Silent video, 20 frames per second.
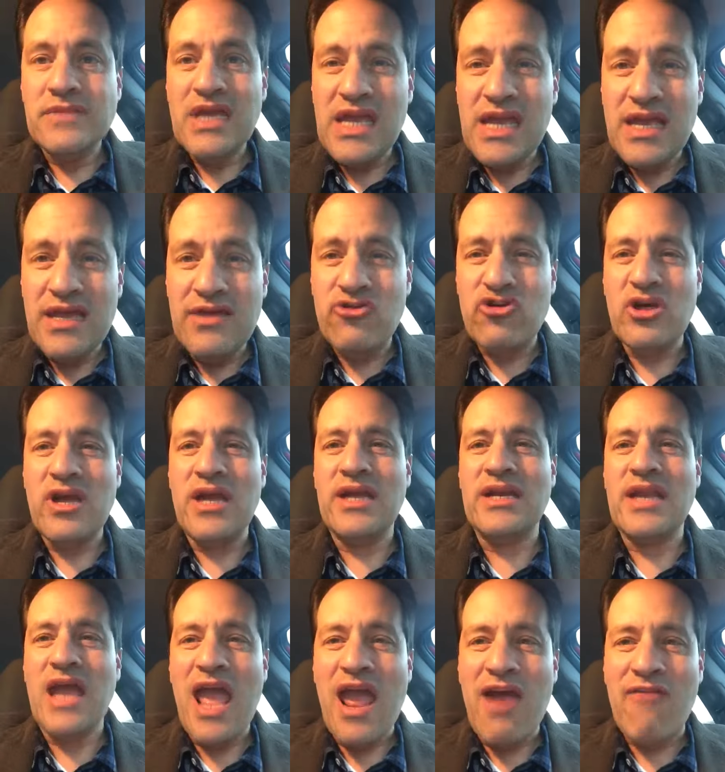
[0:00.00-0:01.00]
Each
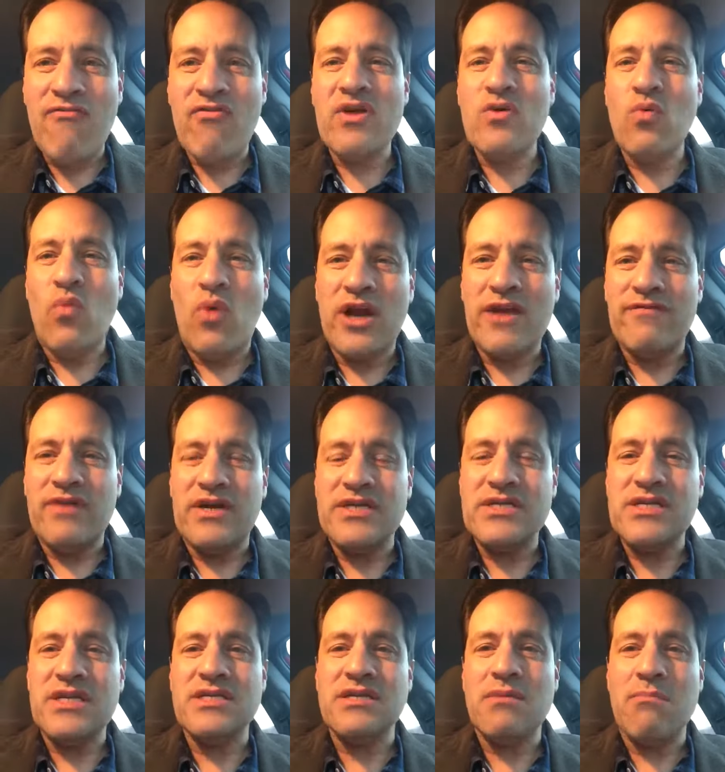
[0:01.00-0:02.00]
and every one of
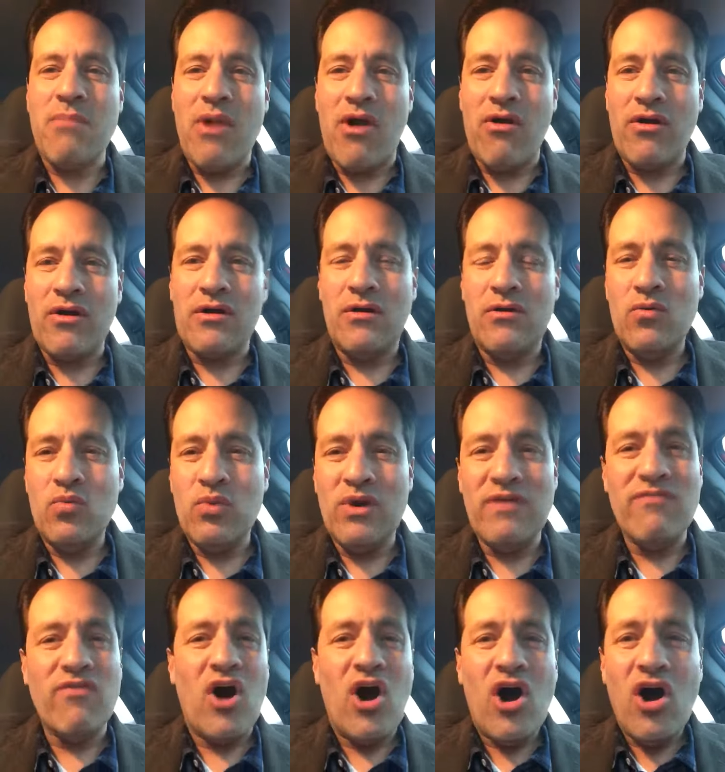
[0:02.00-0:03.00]
us is a miracle.
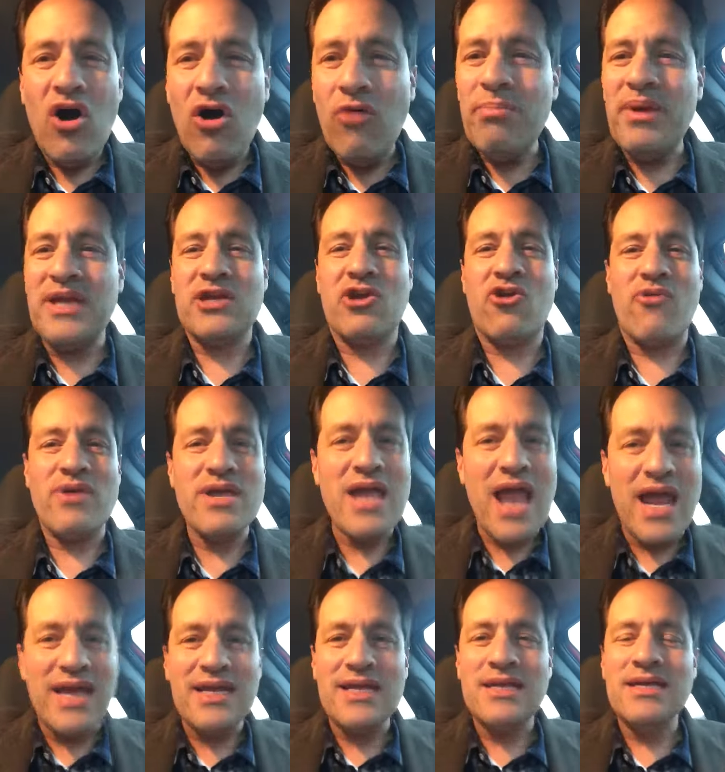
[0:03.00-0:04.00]
We've all been
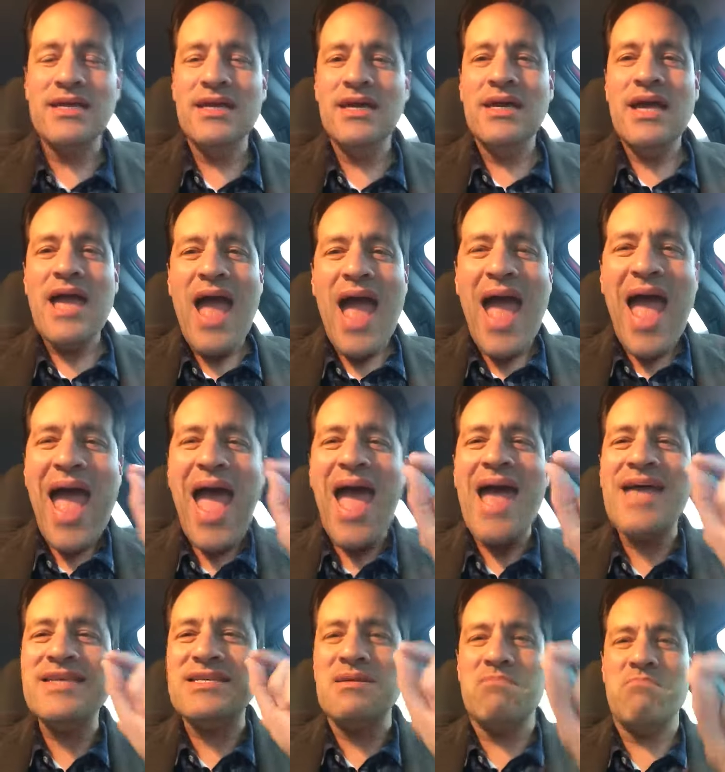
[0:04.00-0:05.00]
created
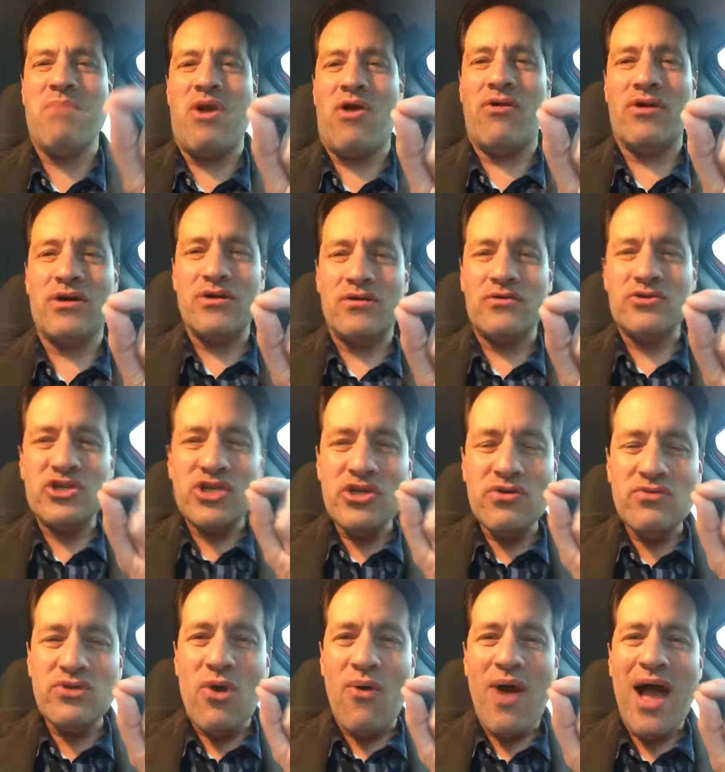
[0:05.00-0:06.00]
as a miracle. Do
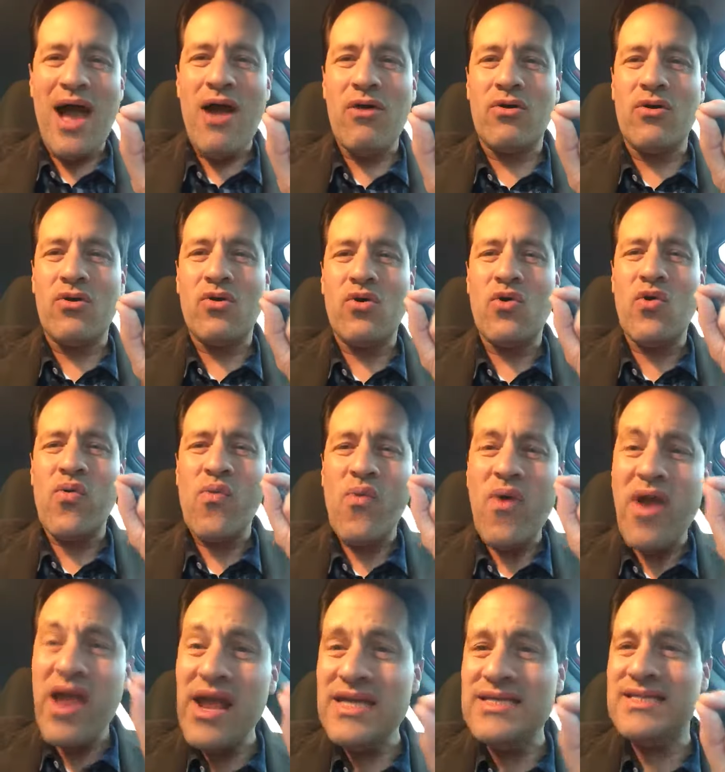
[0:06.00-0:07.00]
you know how
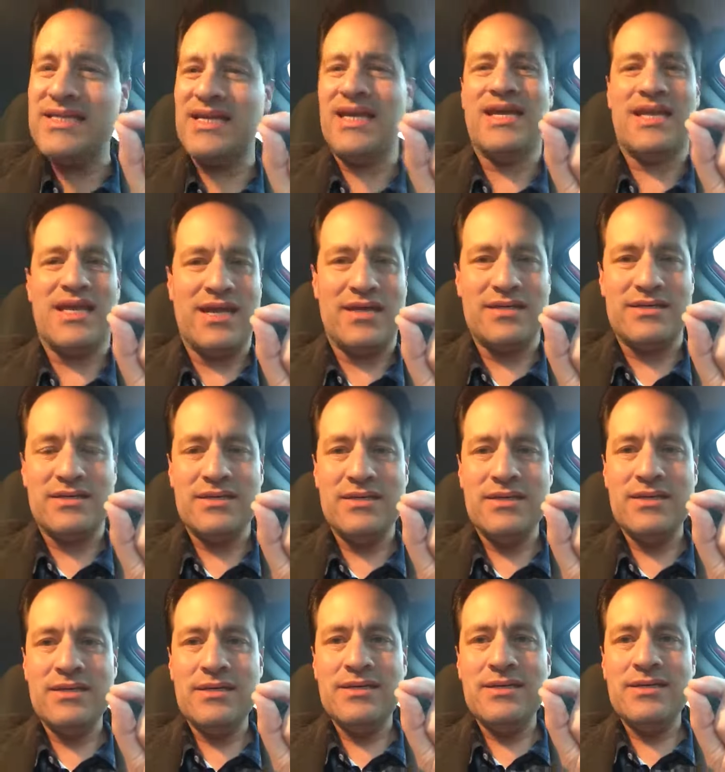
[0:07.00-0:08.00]
crazy it is
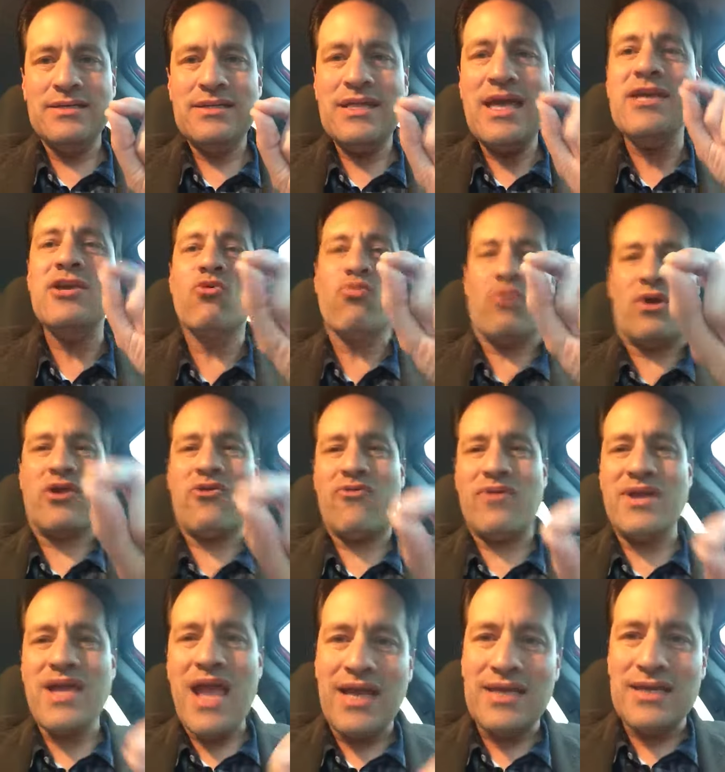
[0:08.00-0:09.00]
that you were
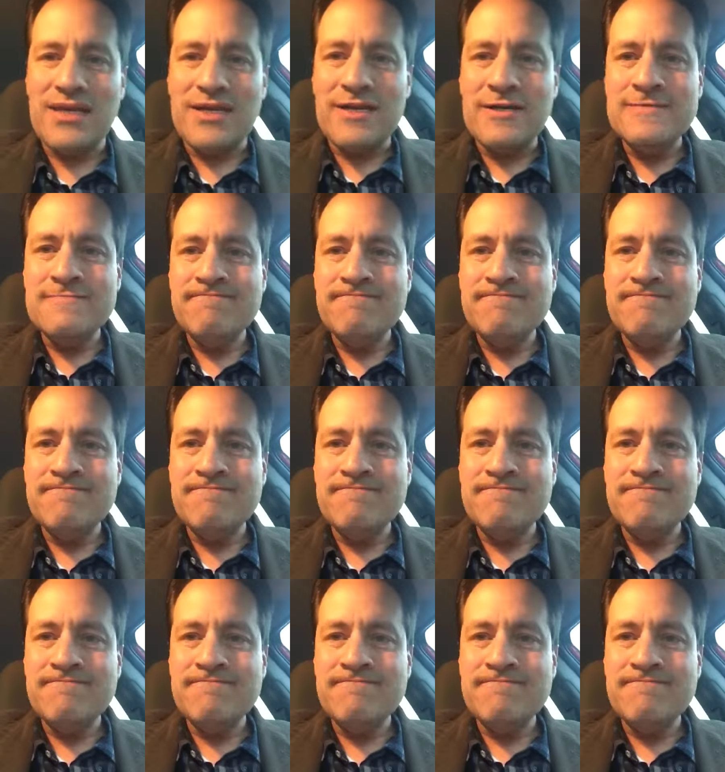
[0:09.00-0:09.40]
created?